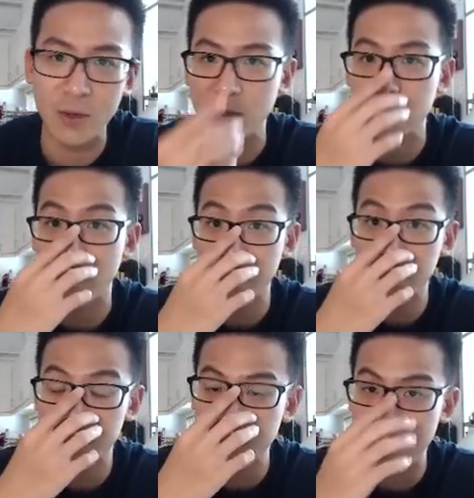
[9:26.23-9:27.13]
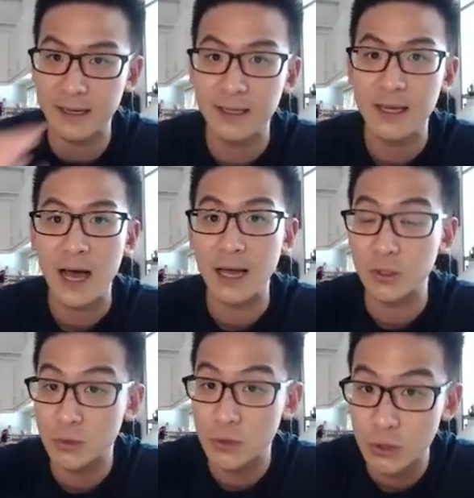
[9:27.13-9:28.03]
When you understand how to
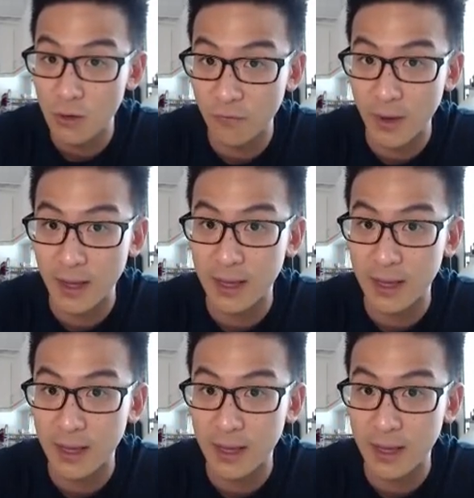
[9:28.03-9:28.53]
use software,